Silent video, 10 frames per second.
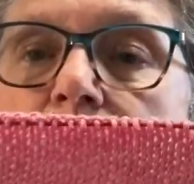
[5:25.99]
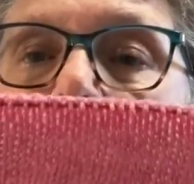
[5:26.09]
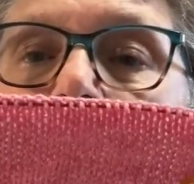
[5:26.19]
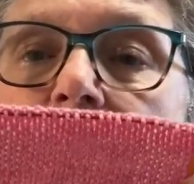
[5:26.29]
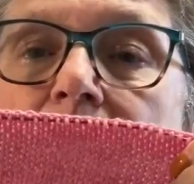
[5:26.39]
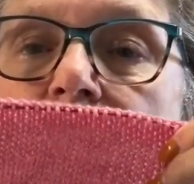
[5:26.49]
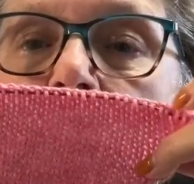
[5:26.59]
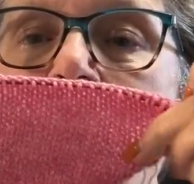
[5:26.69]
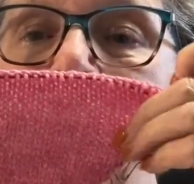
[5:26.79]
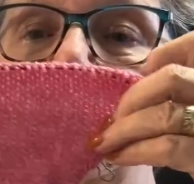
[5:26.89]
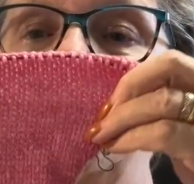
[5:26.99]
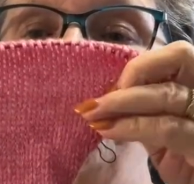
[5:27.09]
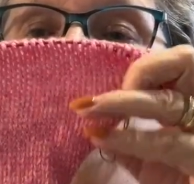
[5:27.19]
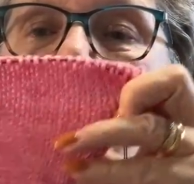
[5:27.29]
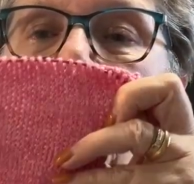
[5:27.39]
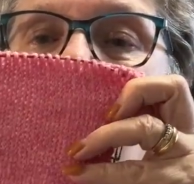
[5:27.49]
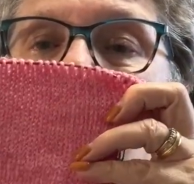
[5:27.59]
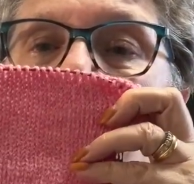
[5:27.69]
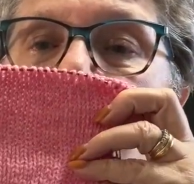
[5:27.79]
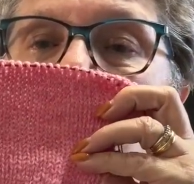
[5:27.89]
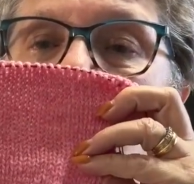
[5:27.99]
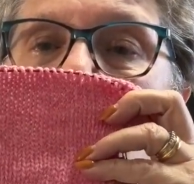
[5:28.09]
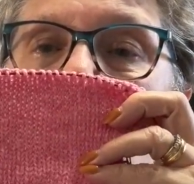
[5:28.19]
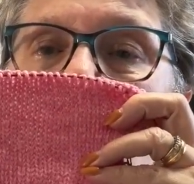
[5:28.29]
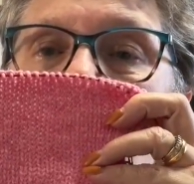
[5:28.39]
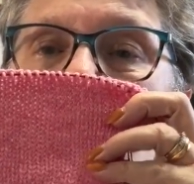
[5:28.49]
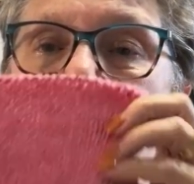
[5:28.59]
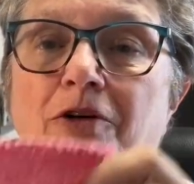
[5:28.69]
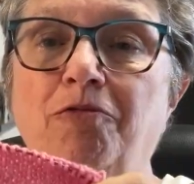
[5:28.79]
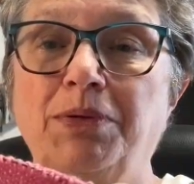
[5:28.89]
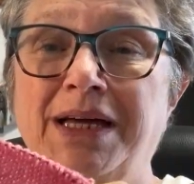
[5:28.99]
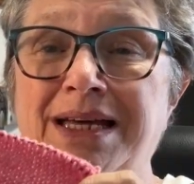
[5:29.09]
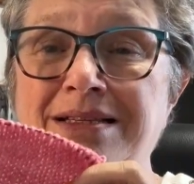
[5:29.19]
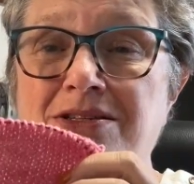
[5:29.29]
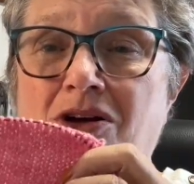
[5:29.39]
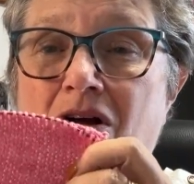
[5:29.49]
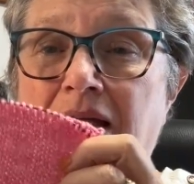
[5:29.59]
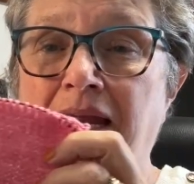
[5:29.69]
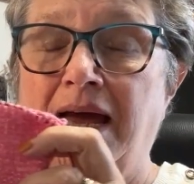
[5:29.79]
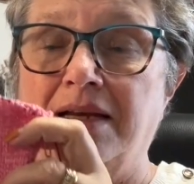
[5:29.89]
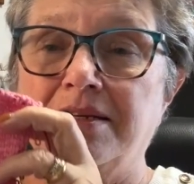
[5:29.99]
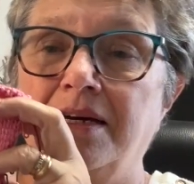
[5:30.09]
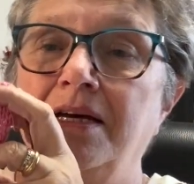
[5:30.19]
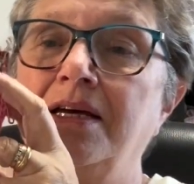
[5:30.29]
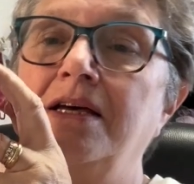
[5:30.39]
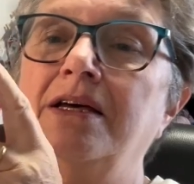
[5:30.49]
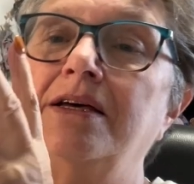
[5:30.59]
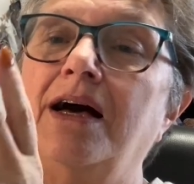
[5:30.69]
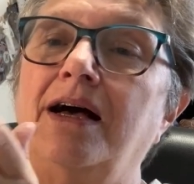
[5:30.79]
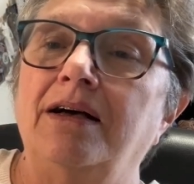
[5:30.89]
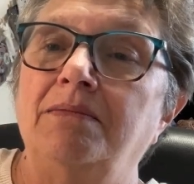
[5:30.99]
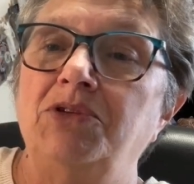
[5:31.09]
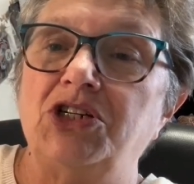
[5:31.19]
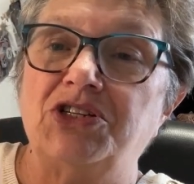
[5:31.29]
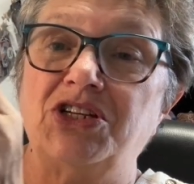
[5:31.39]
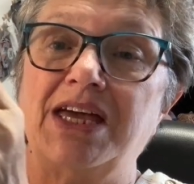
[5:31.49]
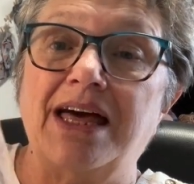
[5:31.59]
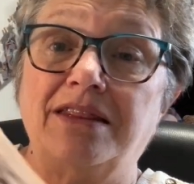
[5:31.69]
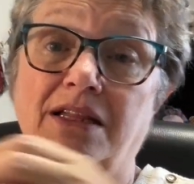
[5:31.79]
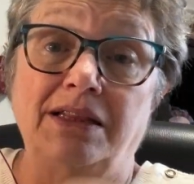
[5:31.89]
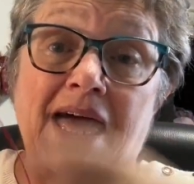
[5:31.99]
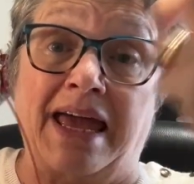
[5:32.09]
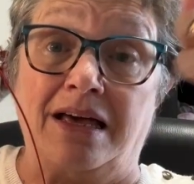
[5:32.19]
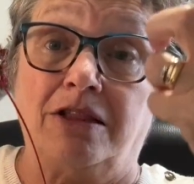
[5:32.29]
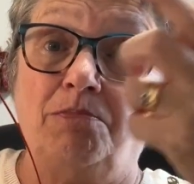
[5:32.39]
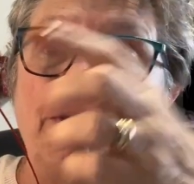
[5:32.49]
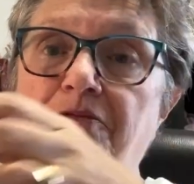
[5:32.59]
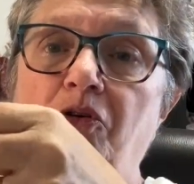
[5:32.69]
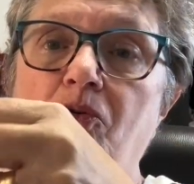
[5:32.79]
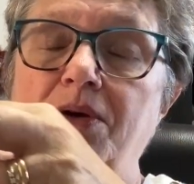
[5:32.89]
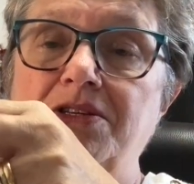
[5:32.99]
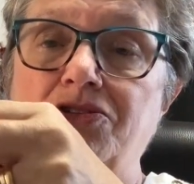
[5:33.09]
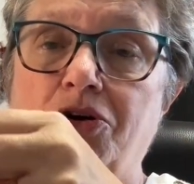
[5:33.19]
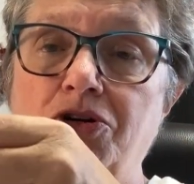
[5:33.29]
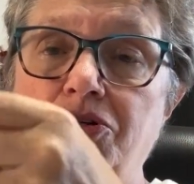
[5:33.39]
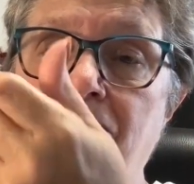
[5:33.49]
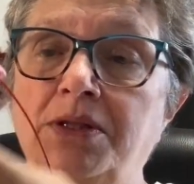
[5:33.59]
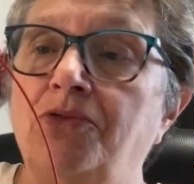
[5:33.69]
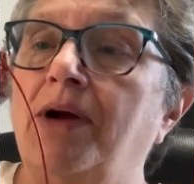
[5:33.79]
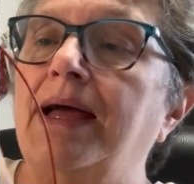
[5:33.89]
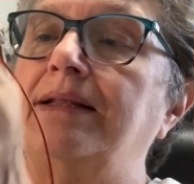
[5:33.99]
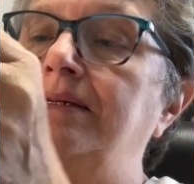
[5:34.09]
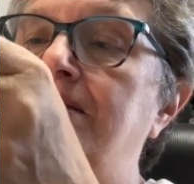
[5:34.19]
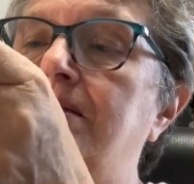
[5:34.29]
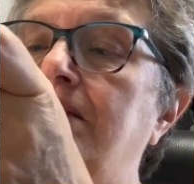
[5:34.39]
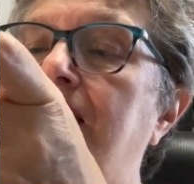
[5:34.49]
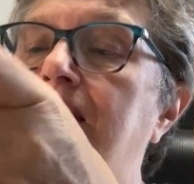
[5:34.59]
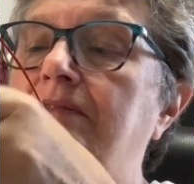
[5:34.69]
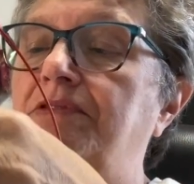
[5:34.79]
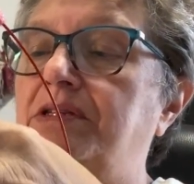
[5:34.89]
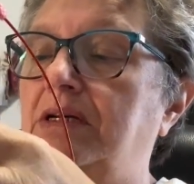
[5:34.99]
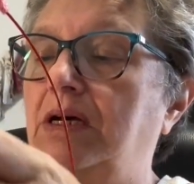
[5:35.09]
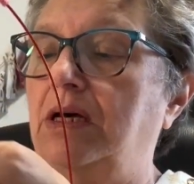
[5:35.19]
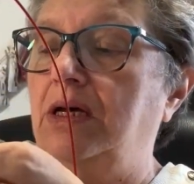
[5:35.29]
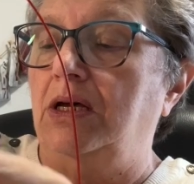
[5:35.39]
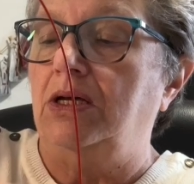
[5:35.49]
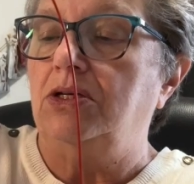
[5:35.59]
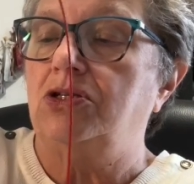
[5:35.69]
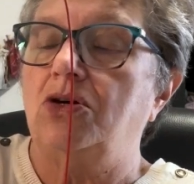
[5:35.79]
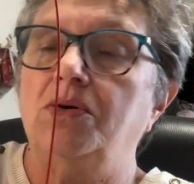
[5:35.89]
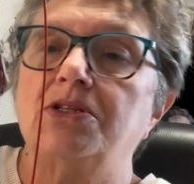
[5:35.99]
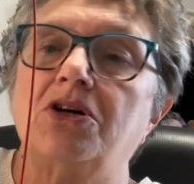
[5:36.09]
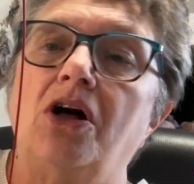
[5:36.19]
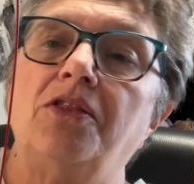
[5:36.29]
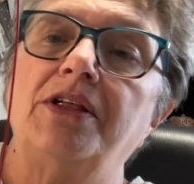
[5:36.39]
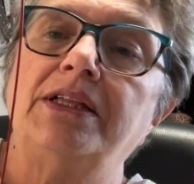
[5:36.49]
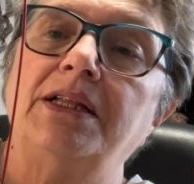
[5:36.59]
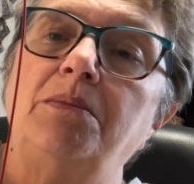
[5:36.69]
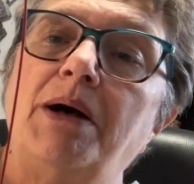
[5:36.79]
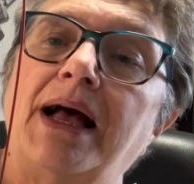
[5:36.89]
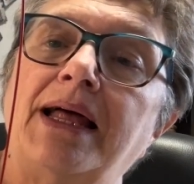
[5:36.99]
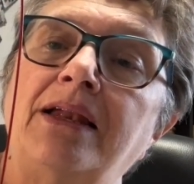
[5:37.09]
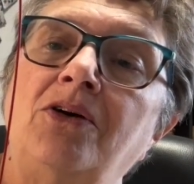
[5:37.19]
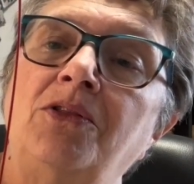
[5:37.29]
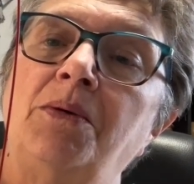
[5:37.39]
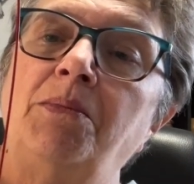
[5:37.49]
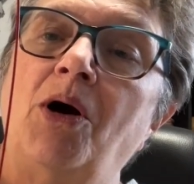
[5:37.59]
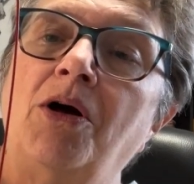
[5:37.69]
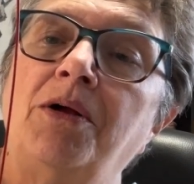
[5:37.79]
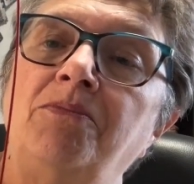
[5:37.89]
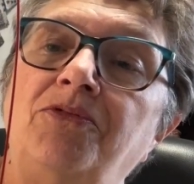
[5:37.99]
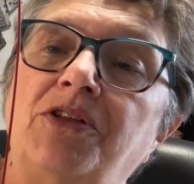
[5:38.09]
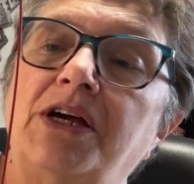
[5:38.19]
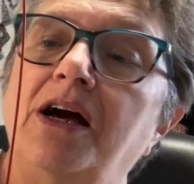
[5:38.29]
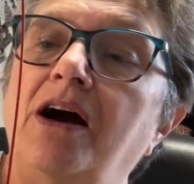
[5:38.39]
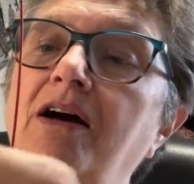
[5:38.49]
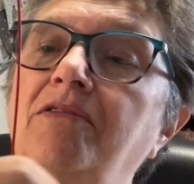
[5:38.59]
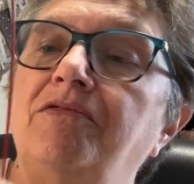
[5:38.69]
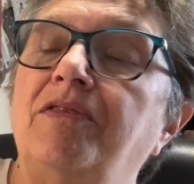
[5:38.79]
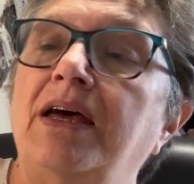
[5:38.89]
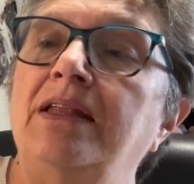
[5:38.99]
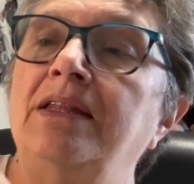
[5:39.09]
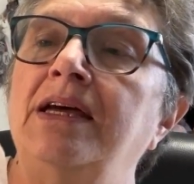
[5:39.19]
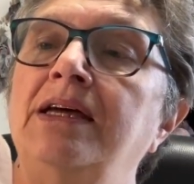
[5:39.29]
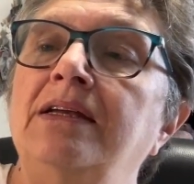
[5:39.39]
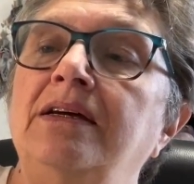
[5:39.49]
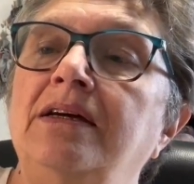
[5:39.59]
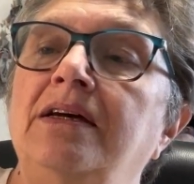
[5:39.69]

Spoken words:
about 25 rows of plain stockinette, just to get the length before we start doing the raglan sleeves. So it's got the little pattern on the bottom for the cuff, and then